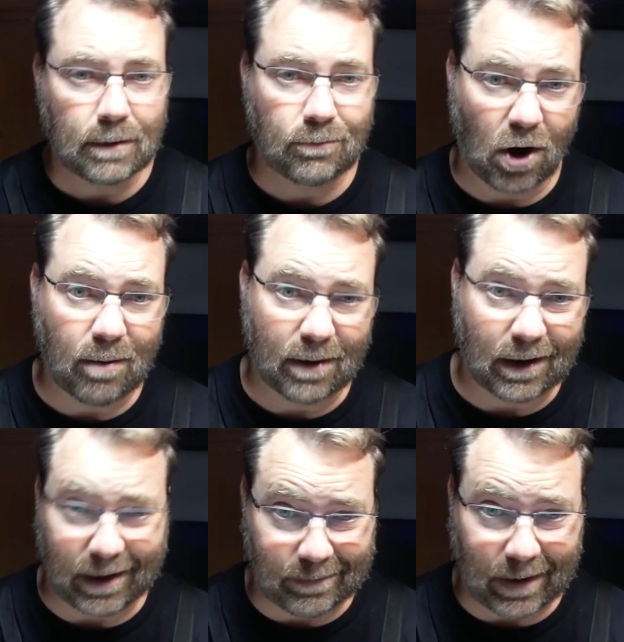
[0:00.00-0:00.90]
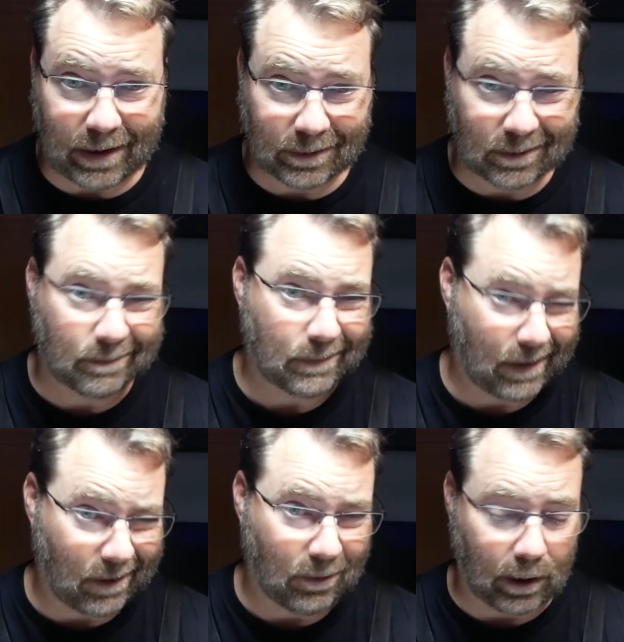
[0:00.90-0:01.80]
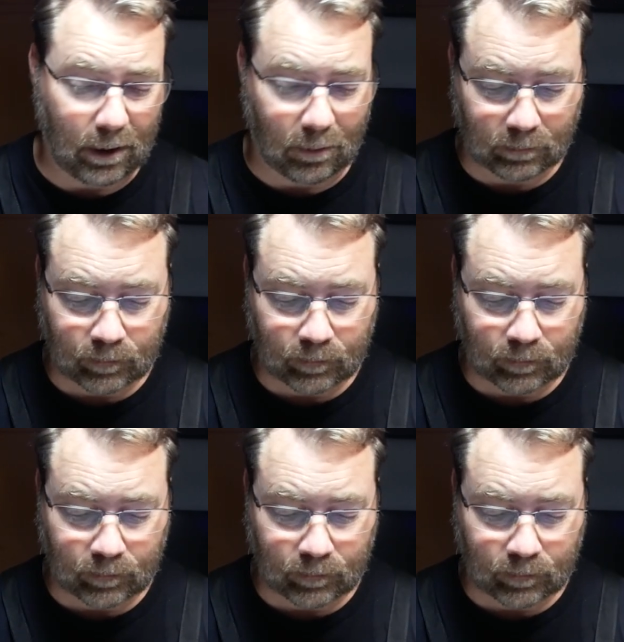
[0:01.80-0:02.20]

probably lead-based. I don't know.